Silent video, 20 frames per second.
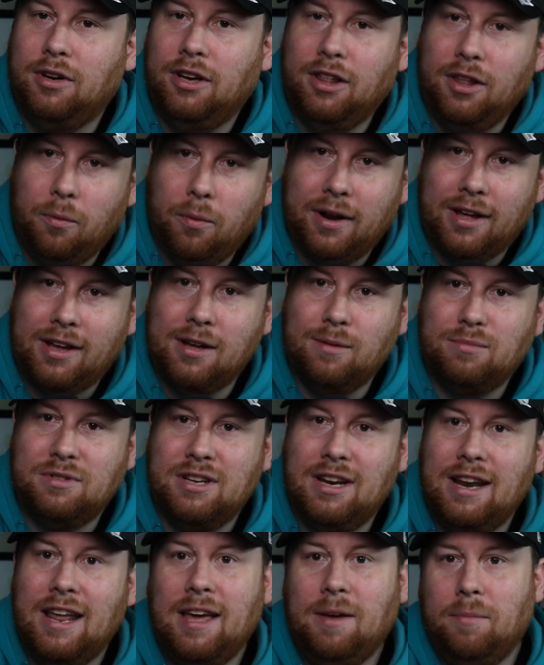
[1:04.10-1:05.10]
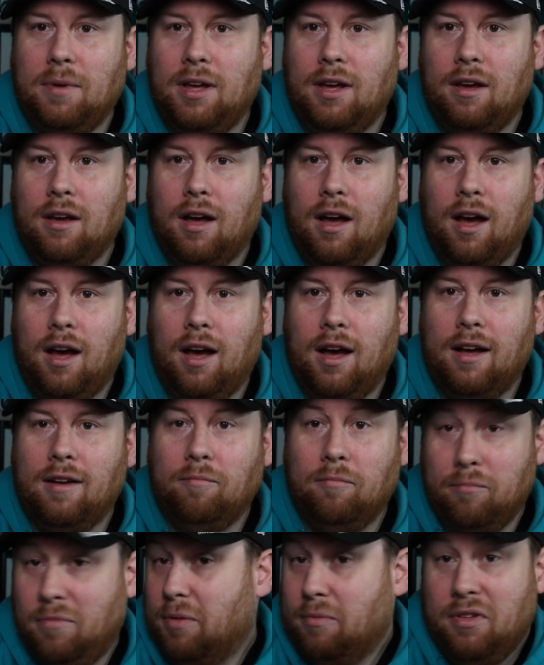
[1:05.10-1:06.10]
really when it comes to naming
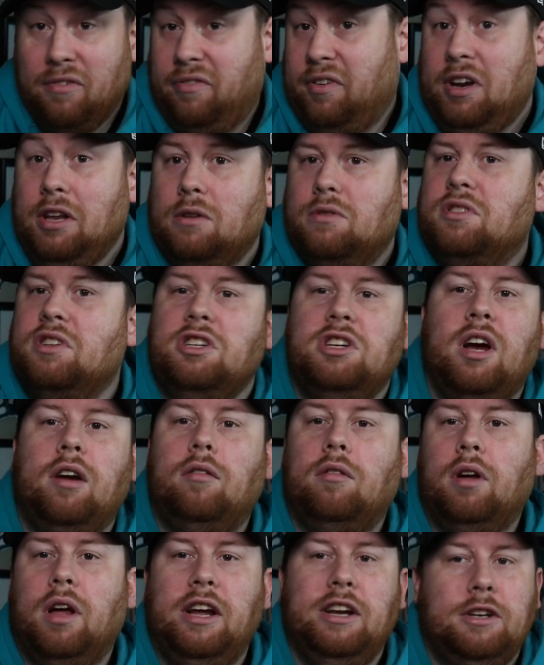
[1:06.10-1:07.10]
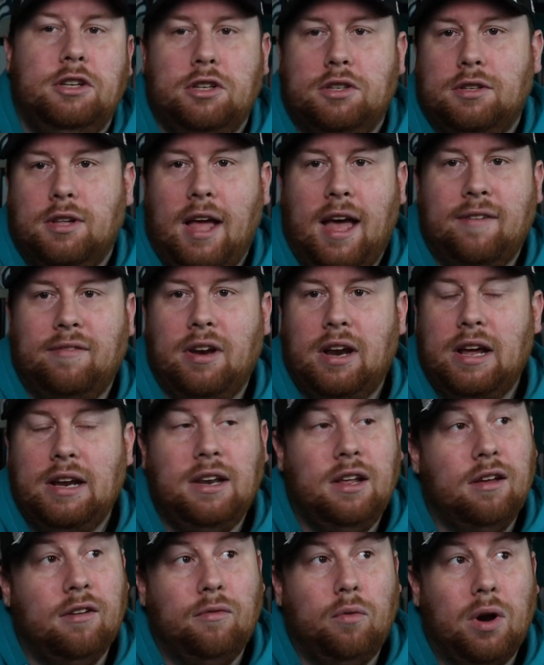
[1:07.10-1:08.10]
the videos in general. I just have an
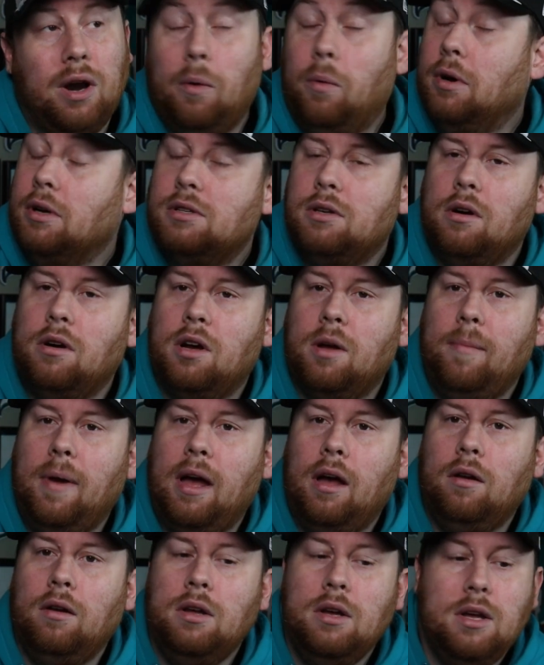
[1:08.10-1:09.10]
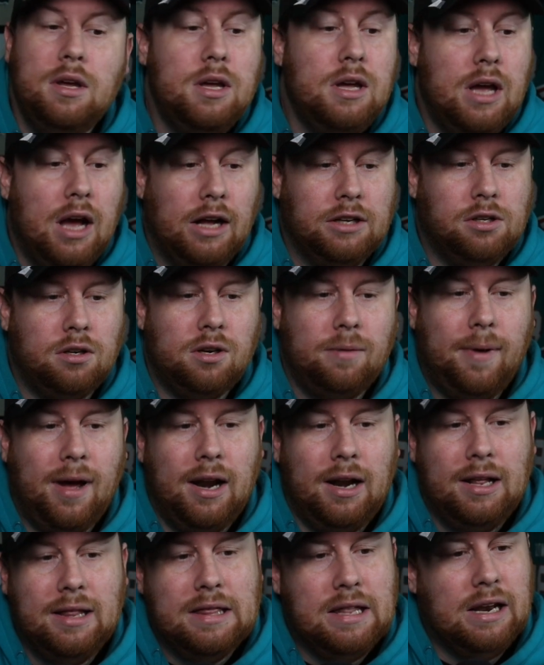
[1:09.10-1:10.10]
idea of what I want to talk about. I talk
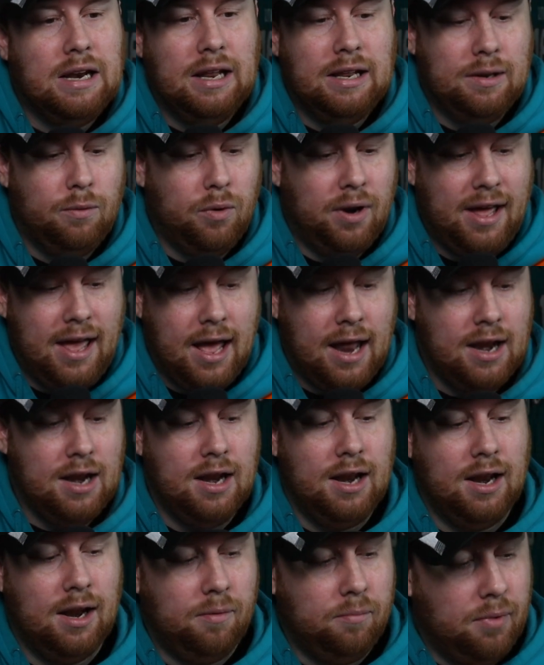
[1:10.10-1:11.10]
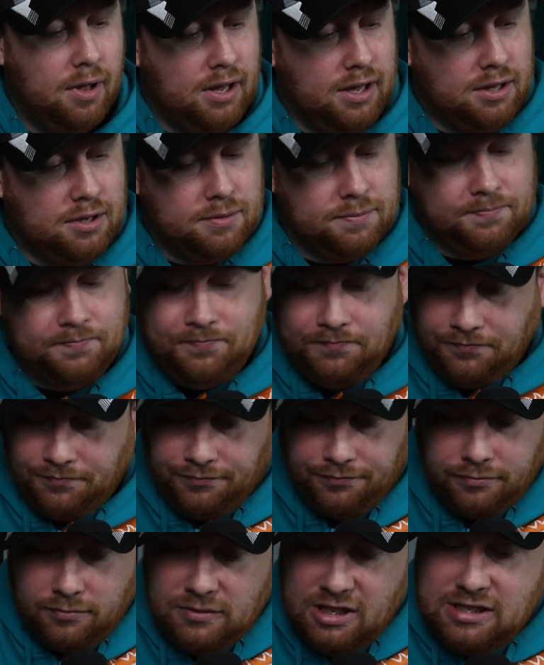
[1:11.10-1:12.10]
about it, and then when I edit it, I'm like,
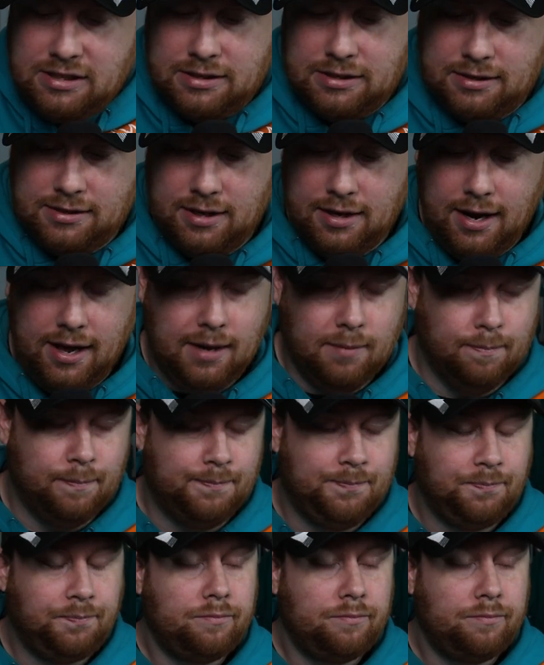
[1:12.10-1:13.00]
this is the name.